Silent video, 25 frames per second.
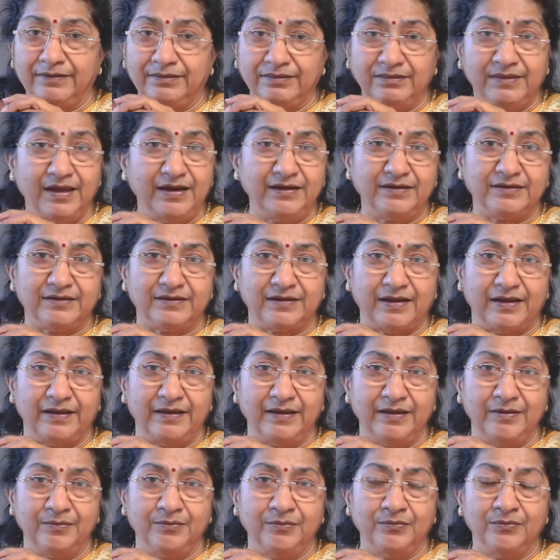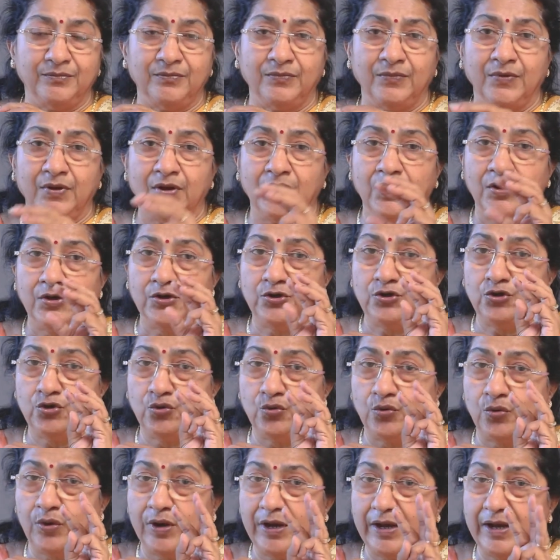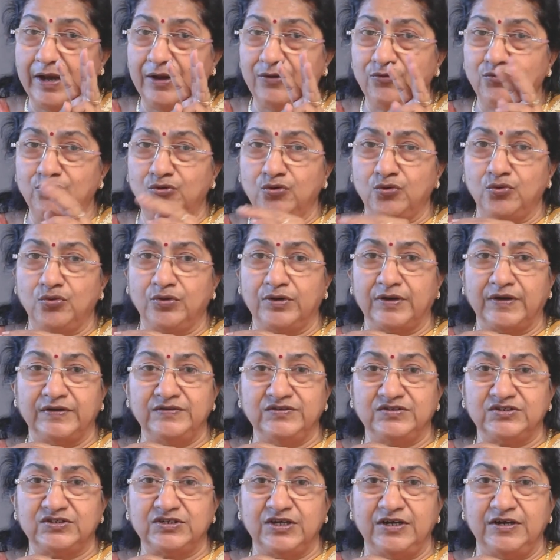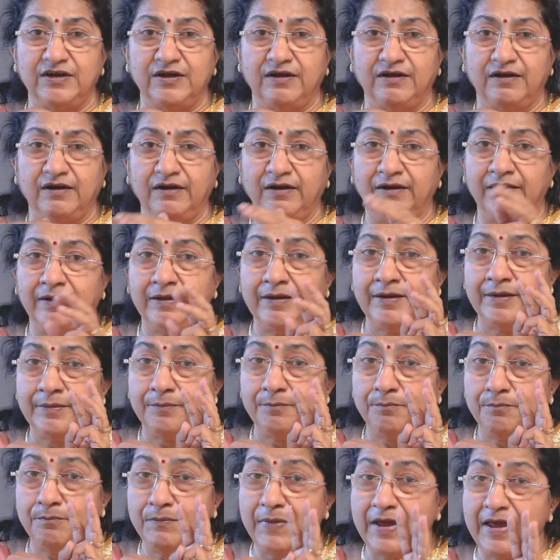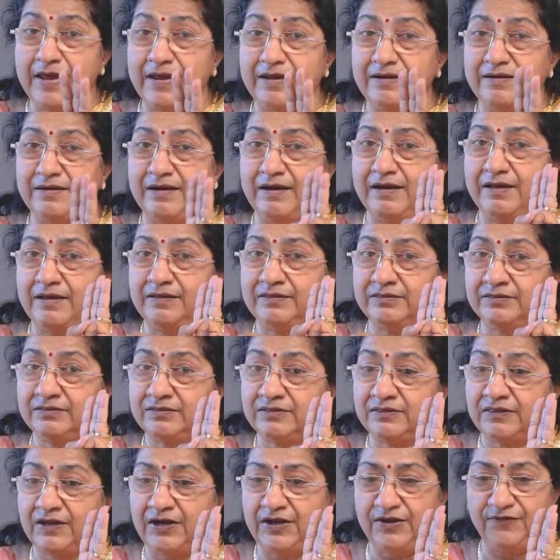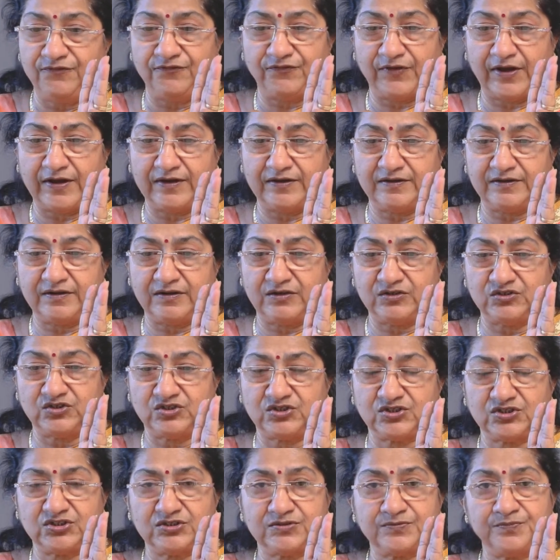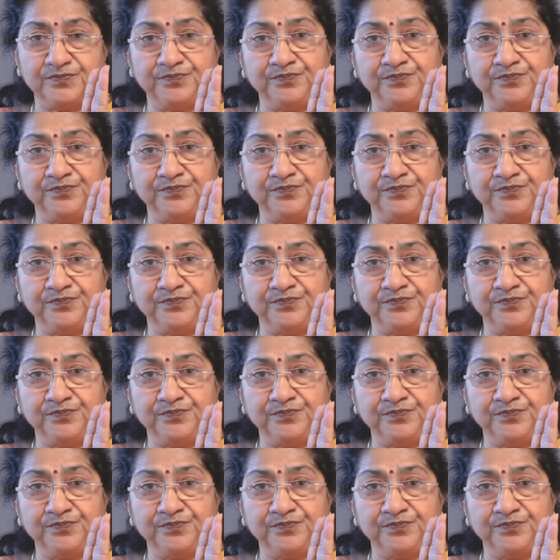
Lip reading: that time, you have to consider mainly three factors.